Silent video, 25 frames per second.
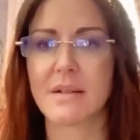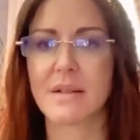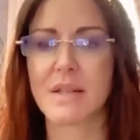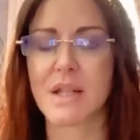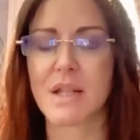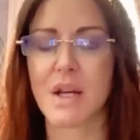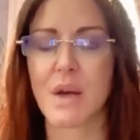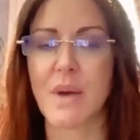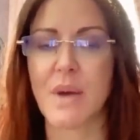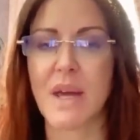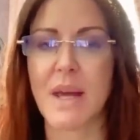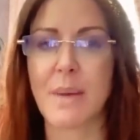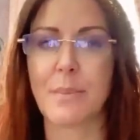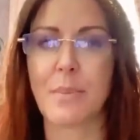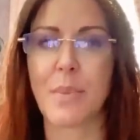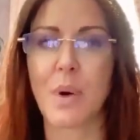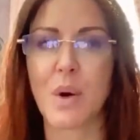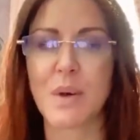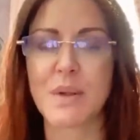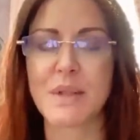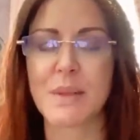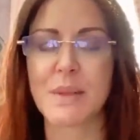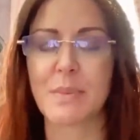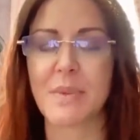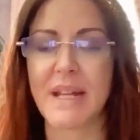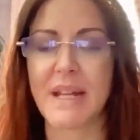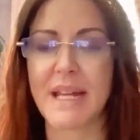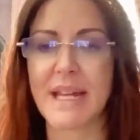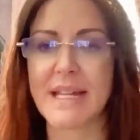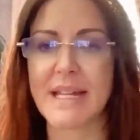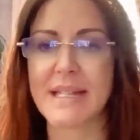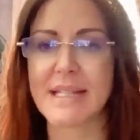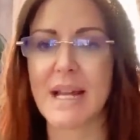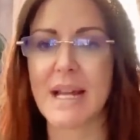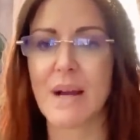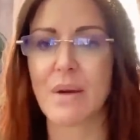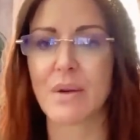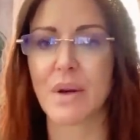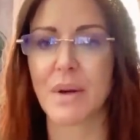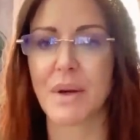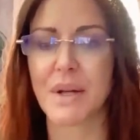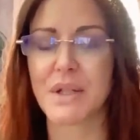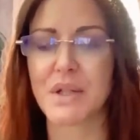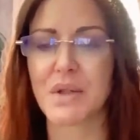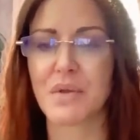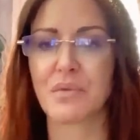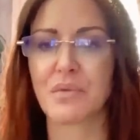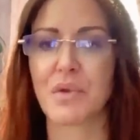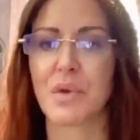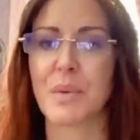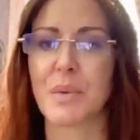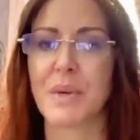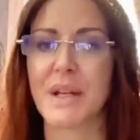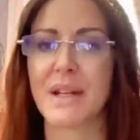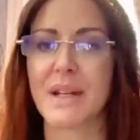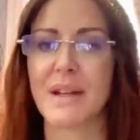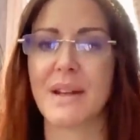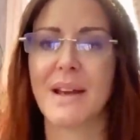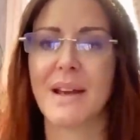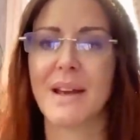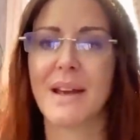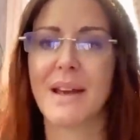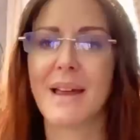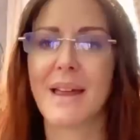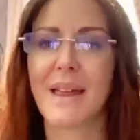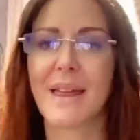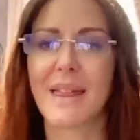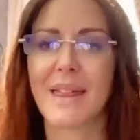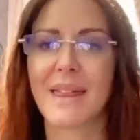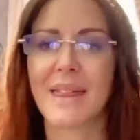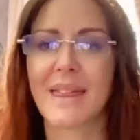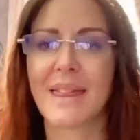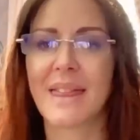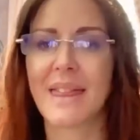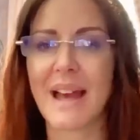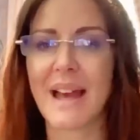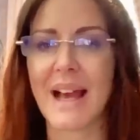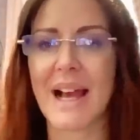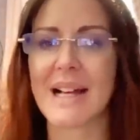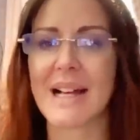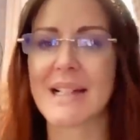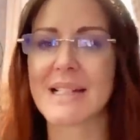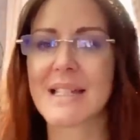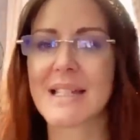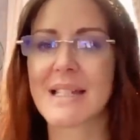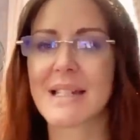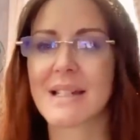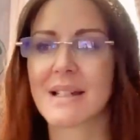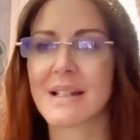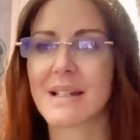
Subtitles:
So it possibly is now going to ruin that